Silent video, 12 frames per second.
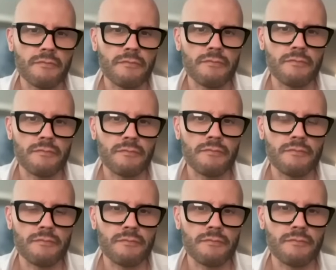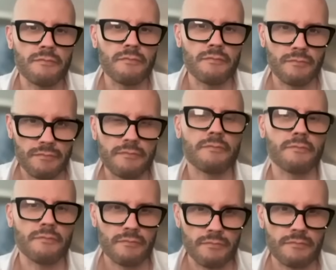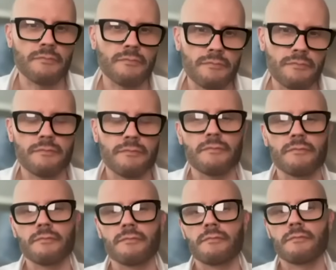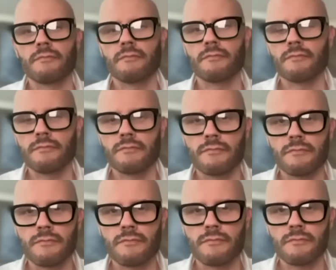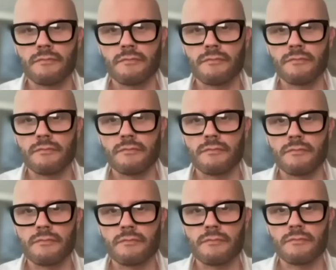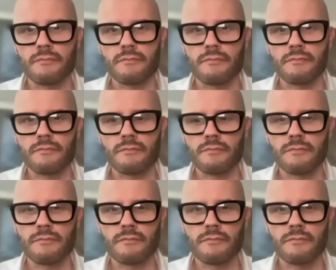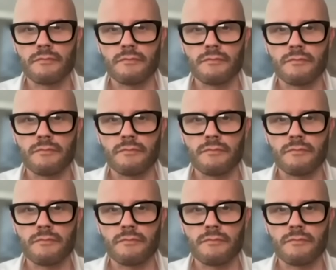(not speaking)